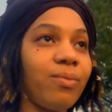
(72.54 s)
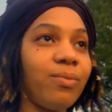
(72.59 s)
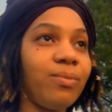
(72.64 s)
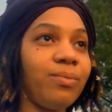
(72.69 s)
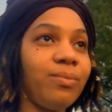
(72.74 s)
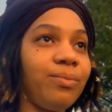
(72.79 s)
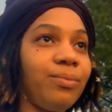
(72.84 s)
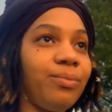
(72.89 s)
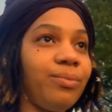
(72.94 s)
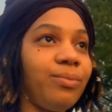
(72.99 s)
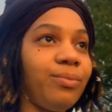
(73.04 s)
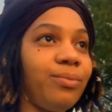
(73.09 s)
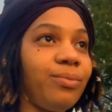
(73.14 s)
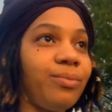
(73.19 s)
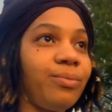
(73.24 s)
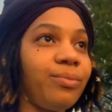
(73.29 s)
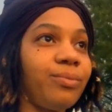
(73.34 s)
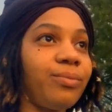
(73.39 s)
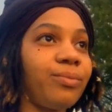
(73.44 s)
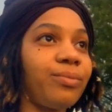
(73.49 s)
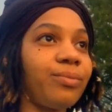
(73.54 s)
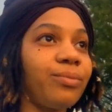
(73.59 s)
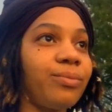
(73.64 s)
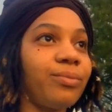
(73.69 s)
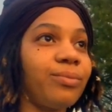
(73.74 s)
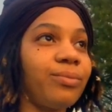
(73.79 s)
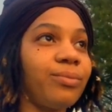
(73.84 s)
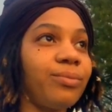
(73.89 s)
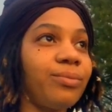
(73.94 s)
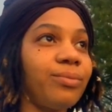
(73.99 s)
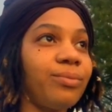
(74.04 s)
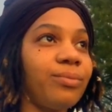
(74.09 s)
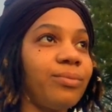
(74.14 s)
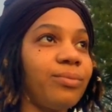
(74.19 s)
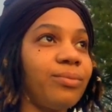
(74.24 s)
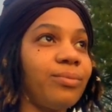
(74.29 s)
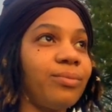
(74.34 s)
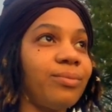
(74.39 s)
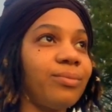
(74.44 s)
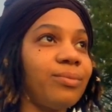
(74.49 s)

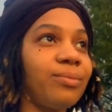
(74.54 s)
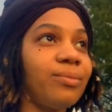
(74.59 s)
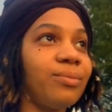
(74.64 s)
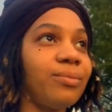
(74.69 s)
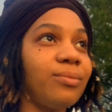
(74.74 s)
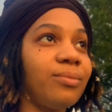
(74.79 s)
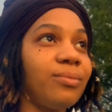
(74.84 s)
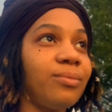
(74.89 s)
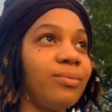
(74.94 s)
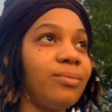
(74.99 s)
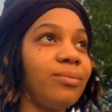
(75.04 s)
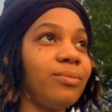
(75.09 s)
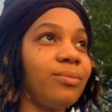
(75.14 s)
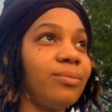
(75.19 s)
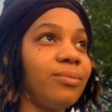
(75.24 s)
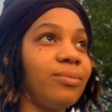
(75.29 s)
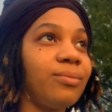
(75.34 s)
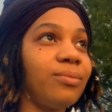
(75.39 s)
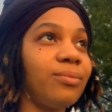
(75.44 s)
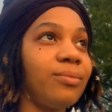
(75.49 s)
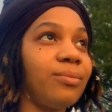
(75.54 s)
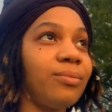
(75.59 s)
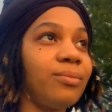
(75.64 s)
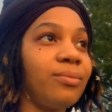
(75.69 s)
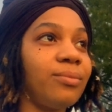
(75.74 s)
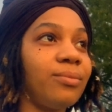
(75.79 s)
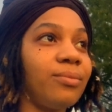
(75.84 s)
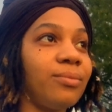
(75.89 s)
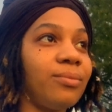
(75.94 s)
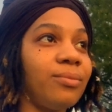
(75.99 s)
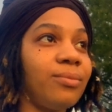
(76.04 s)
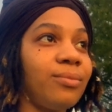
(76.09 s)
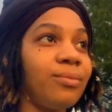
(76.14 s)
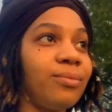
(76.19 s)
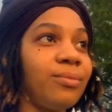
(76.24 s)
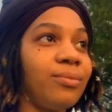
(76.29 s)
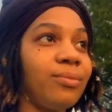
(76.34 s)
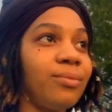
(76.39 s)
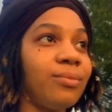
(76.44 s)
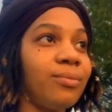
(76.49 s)

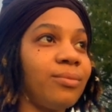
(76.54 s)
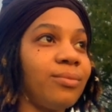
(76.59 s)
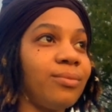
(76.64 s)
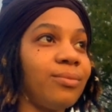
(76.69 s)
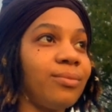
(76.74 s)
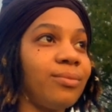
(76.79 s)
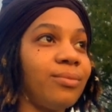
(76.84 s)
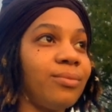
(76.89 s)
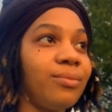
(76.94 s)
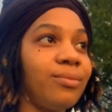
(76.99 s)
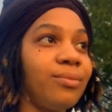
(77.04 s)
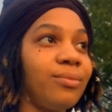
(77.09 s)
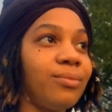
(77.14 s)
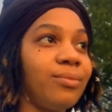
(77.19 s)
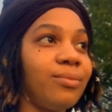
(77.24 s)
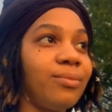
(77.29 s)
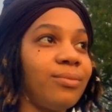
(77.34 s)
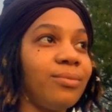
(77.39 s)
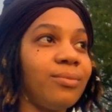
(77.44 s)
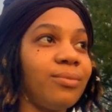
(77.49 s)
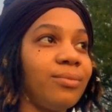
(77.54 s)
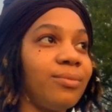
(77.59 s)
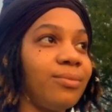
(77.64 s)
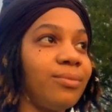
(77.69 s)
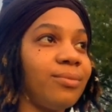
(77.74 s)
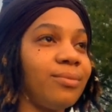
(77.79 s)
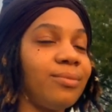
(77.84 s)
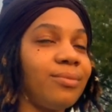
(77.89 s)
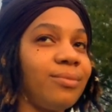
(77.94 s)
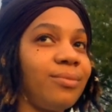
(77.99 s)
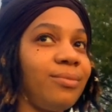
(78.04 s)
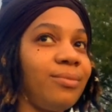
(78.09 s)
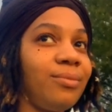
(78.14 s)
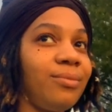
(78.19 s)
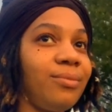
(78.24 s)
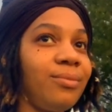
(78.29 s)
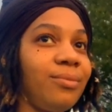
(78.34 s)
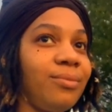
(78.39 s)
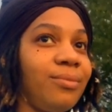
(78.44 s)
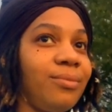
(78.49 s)

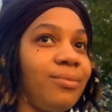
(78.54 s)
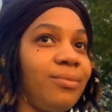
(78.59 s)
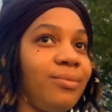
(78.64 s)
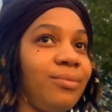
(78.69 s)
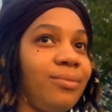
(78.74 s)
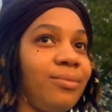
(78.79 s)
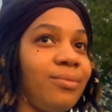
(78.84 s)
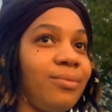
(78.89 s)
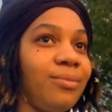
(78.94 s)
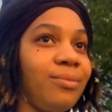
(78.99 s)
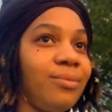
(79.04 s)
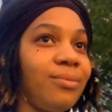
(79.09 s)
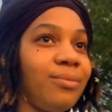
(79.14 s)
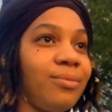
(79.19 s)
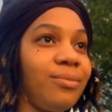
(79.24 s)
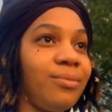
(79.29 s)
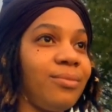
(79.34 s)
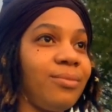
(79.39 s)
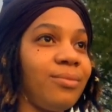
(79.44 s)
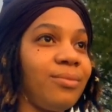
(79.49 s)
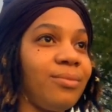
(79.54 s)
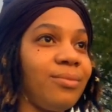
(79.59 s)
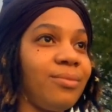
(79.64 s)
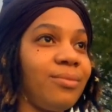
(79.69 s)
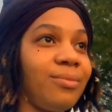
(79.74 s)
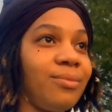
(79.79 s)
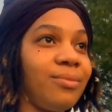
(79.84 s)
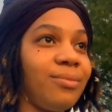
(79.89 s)
No one is speaking in this clip.